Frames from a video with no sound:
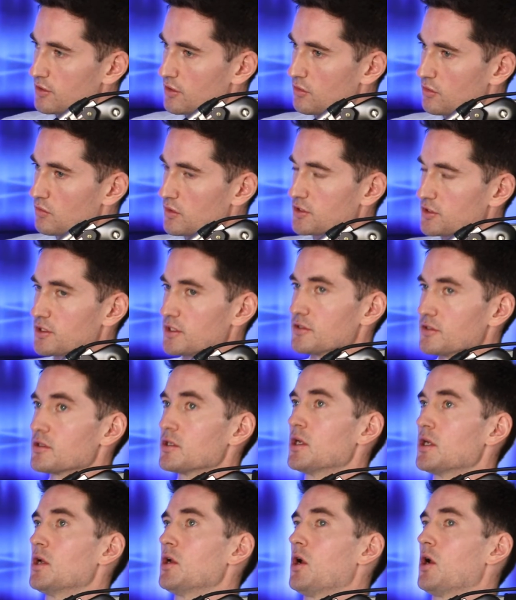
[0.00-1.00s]
though, which is
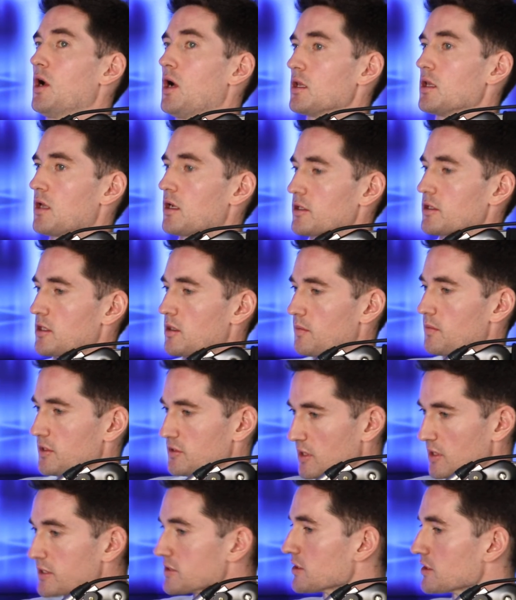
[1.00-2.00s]
a lot of
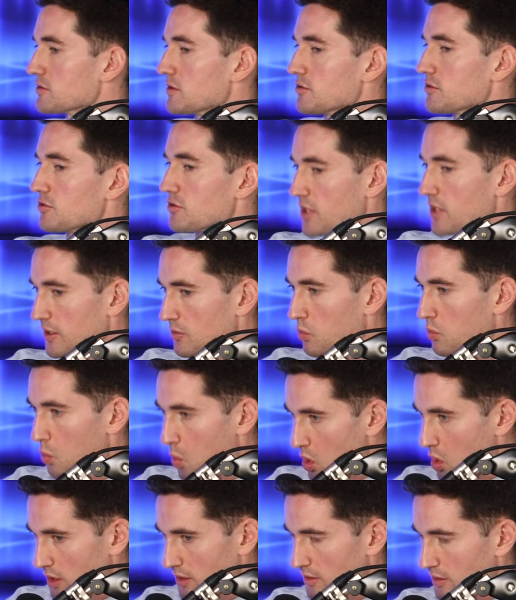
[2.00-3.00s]
companies. Let's just take
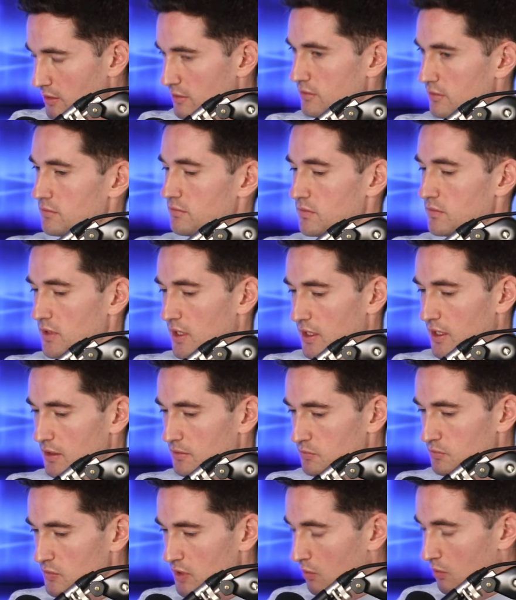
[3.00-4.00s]
one,
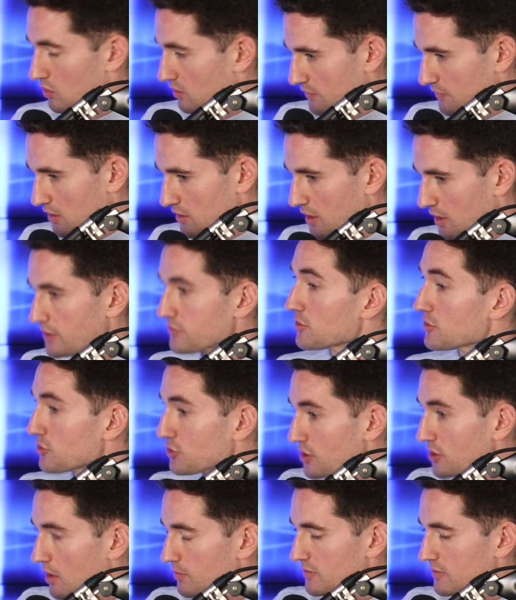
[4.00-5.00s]
not one of our clients,
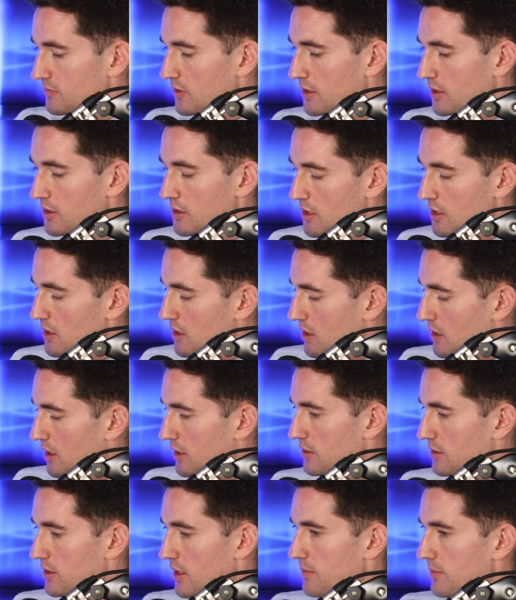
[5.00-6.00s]
Shopify,
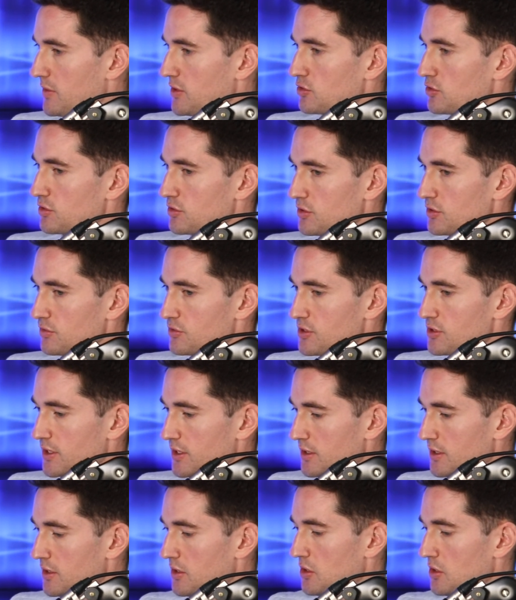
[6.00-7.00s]
and them
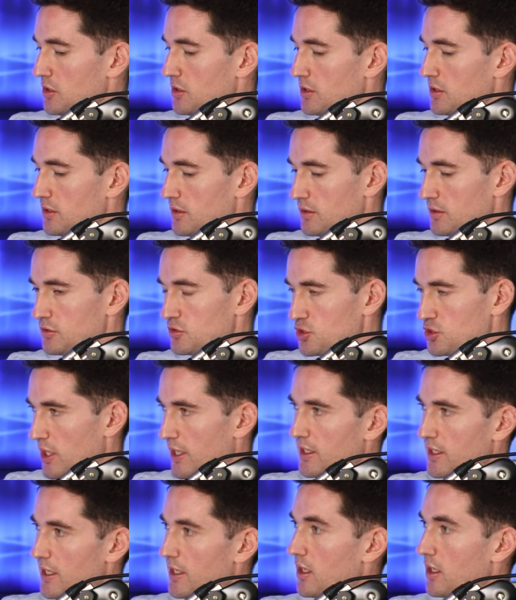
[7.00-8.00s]
introducing
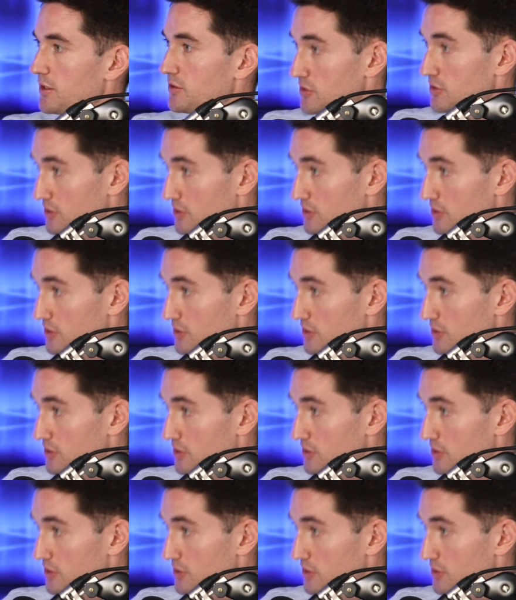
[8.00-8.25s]
GenAI